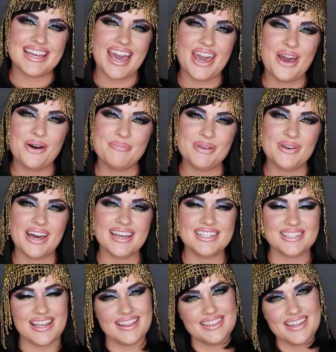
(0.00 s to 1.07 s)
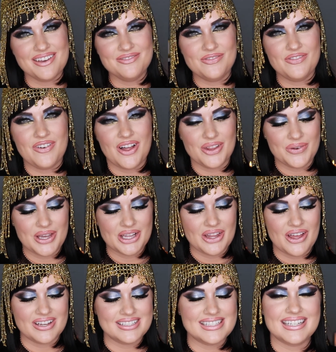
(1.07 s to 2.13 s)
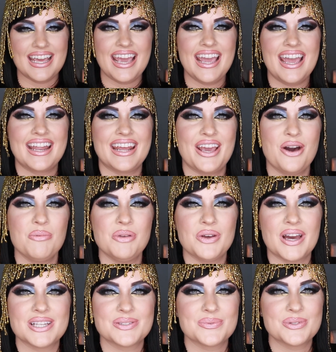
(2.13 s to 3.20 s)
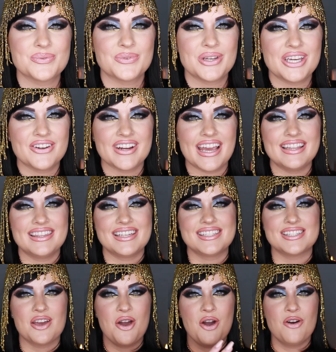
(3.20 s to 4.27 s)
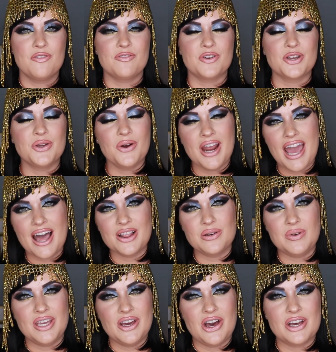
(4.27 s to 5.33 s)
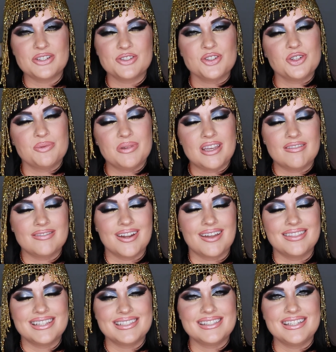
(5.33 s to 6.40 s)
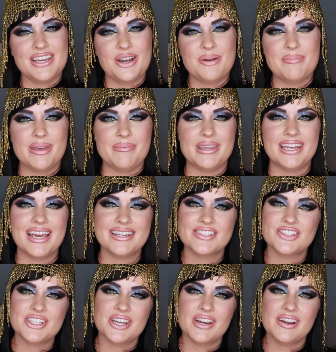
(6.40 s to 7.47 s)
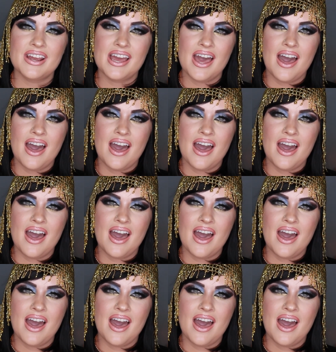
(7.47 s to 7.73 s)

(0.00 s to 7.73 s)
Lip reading: I hope you guys loved following along today, and I hope you guys will recreate this for your Halloween costume, if not this year, maybe next year.